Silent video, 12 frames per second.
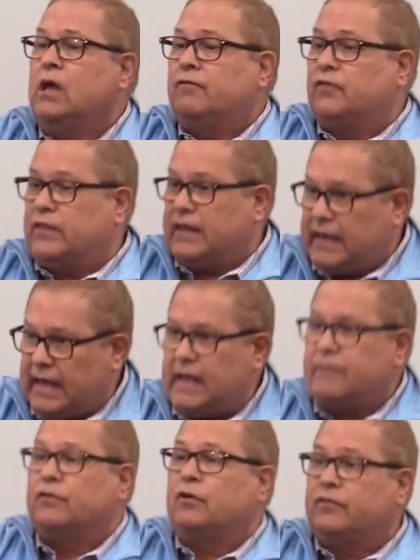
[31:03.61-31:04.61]
for the
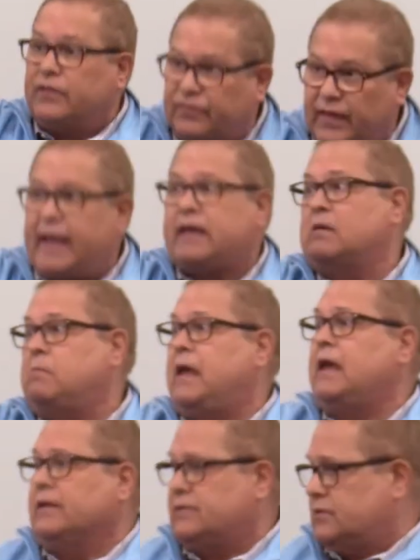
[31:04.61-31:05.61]
evil that they
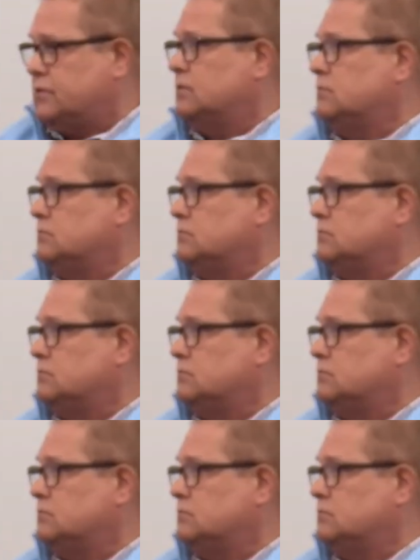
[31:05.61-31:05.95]
commit.